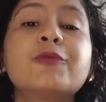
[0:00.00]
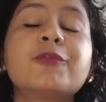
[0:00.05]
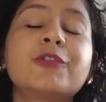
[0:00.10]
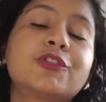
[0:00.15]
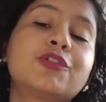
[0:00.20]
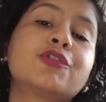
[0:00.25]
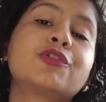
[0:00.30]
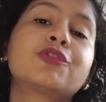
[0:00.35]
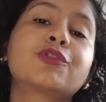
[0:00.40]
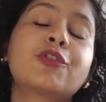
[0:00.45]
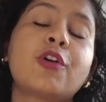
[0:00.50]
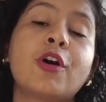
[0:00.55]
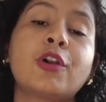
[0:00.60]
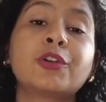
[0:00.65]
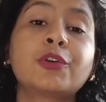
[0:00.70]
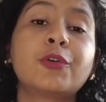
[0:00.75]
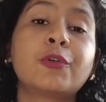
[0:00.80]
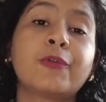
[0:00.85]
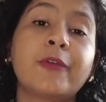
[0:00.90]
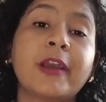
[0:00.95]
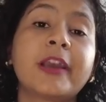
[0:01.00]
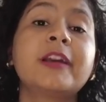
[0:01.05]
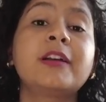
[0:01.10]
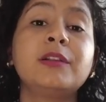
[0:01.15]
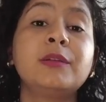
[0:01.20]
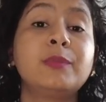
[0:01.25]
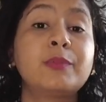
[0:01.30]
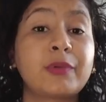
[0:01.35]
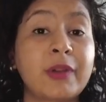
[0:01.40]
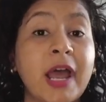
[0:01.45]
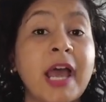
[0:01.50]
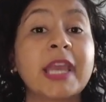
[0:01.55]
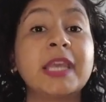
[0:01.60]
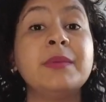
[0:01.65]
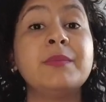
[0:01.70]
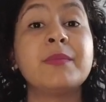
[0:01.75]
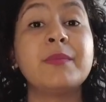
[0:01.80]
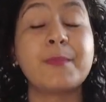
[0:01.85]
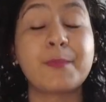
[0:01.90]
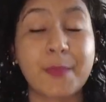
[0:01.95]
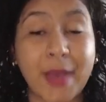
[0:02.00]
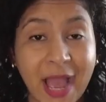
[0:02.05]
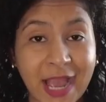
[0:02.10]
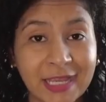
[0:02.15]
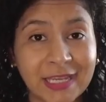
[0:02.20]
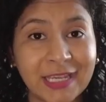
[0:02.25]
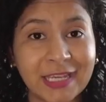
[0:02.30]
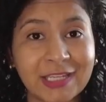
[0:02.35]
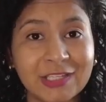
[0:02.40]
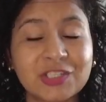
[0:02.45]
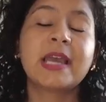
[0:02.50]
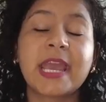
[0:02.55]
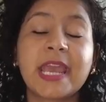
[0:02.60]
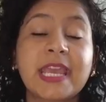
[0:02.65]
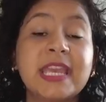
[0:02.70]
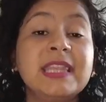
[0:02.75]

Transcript: which is called Coracle Prime package.